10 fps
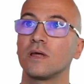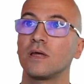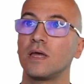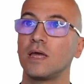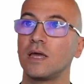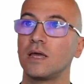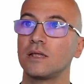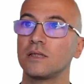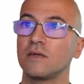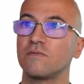
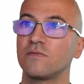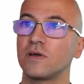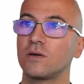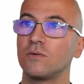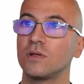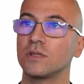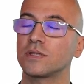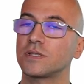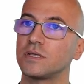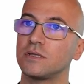and if I go and
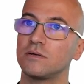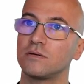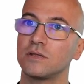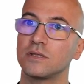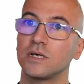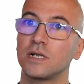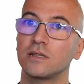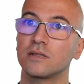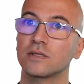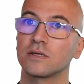see the
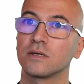results